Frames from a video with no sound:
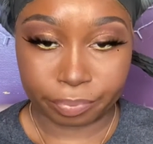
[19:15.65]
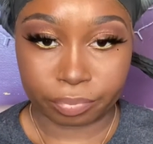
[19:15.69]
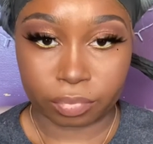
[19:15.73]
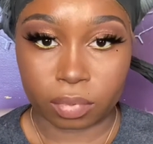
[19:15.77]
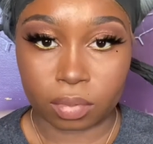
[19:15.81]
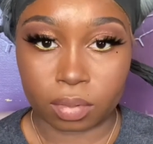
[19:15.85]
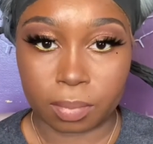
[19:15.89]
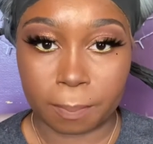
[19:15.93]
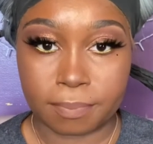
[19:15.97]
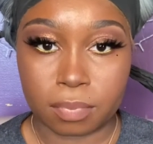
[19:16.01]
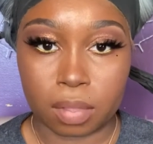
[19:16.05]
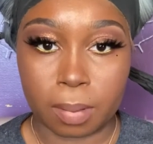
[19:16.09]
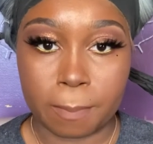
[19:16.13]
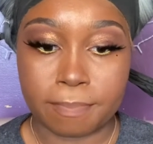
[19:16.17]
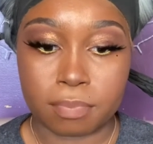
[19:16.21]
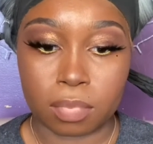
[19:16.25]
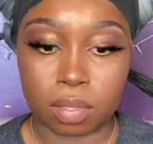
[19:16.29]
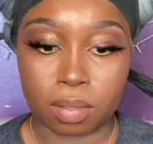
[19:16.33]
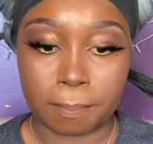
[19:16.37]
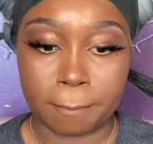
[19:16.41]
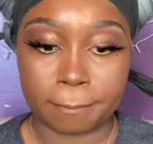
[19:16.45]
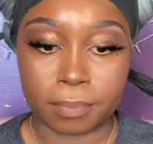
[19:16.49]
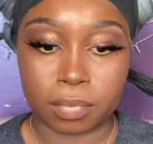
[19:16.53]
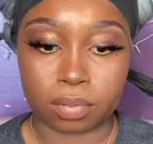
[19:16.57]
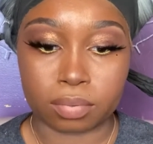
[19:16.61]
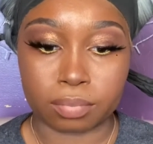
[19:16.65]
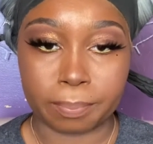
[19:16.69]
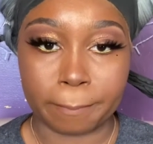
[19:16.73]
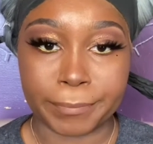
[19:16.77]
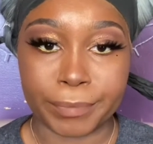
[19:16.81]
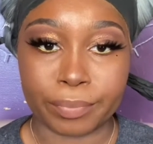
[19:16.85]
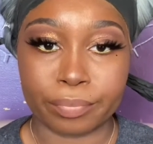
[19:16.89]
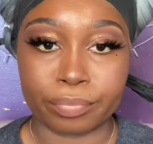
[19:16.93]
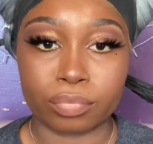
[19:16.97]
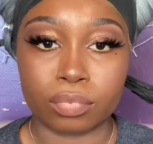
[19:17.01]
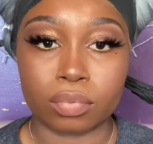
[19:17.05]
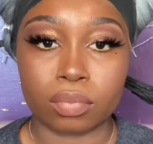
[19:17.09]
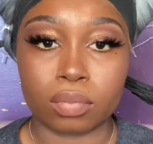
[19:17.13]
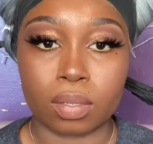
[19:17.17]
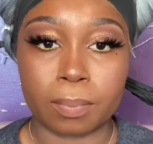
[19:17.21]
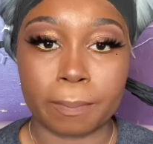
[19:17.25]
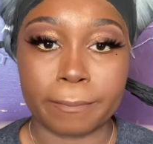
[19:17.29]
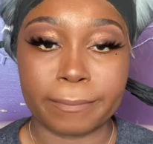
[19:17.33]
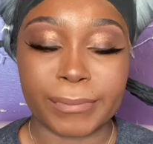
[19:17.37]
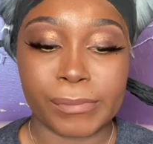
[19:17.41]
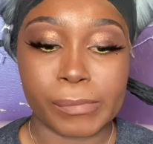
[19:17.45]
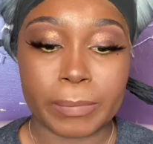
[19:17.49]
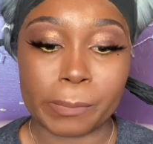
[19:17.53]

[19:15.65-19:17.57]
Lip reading: It's under Dress, I believe.